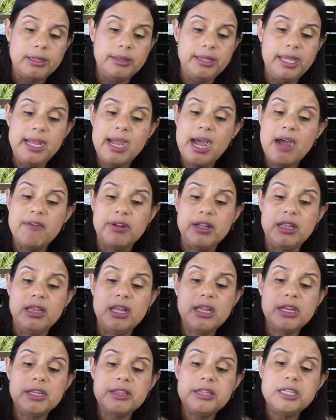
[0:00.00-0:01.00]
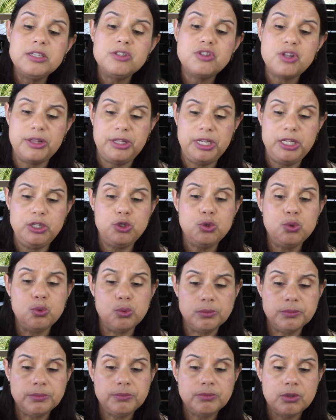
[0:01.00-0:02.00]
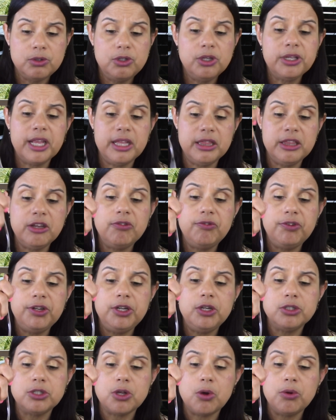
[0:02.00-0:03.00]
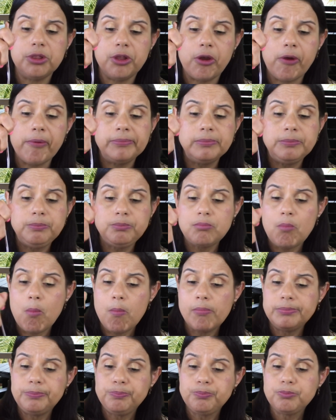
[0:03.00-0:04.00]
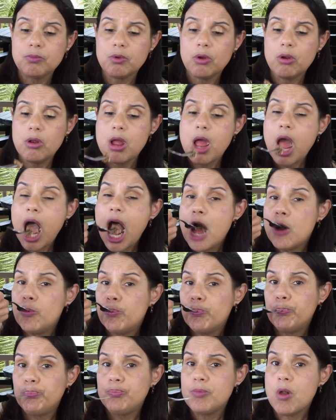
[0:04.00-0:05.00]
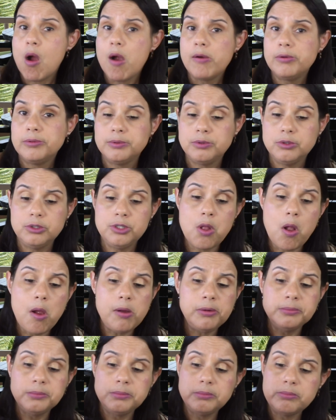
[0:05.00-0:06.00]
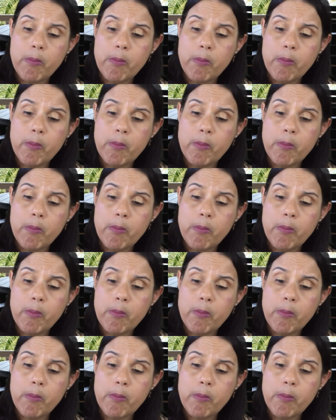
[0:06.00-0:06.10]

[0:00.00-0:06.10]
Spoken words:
they have a lot of things that they do to get their videos out there. You know?